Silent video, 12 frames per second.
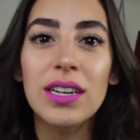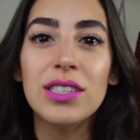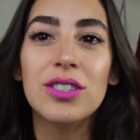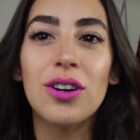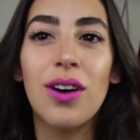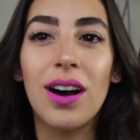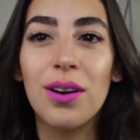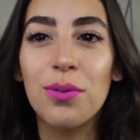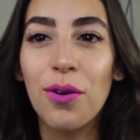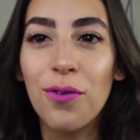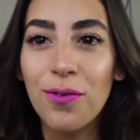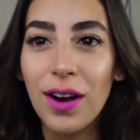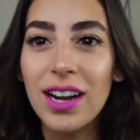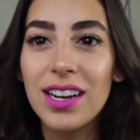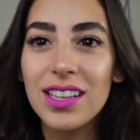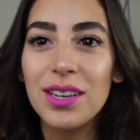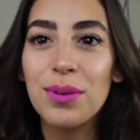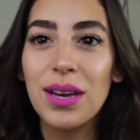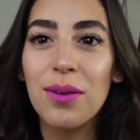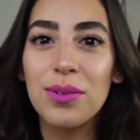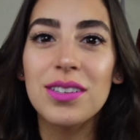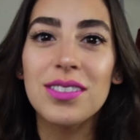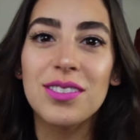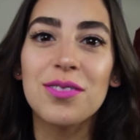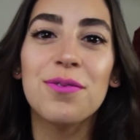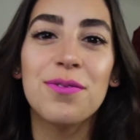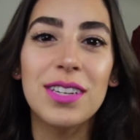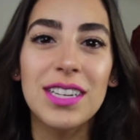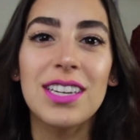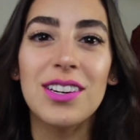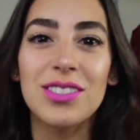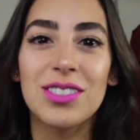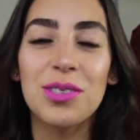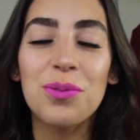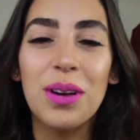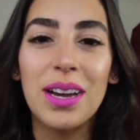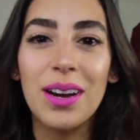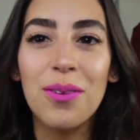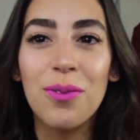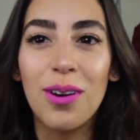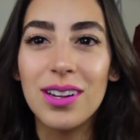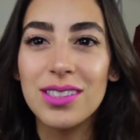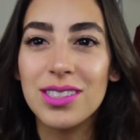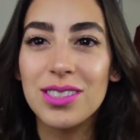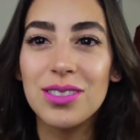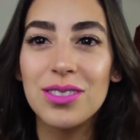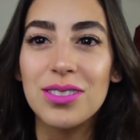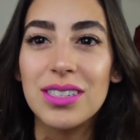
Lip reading: so I will finally be able to do videos the way I want to.